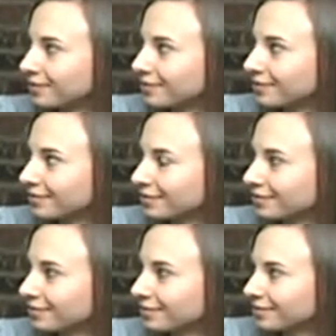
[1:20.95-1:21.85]

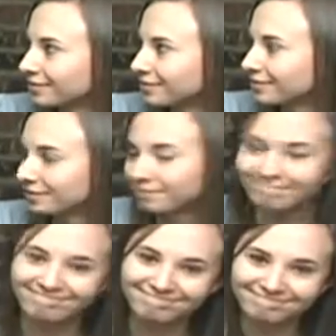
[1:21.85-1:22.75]

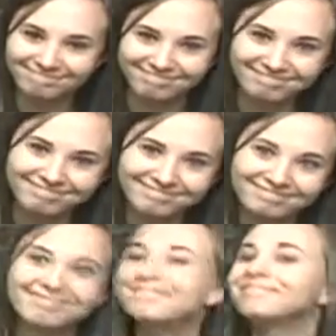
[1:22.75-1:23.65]

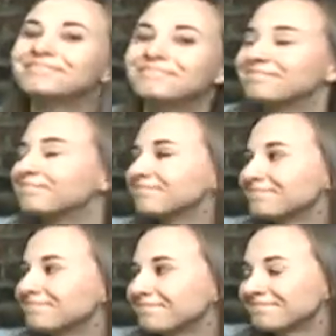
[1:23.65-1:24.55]

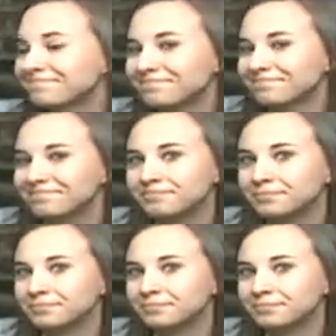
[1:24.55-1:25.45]

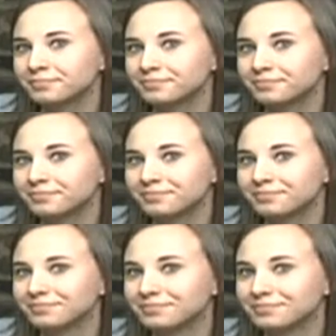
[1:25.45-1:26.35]

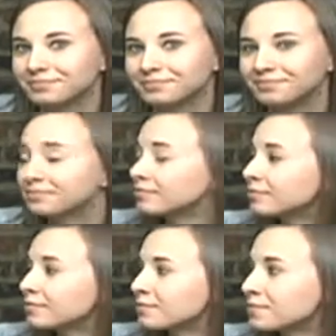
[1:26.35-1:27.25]

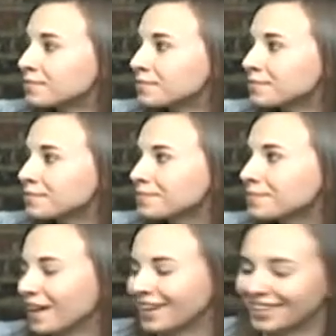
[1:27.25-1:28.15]

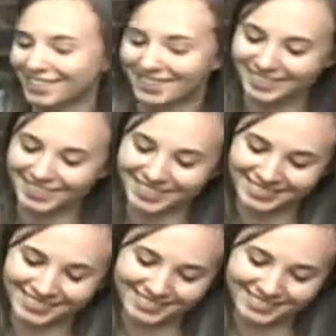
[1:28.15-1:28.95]
This person isn't speaking.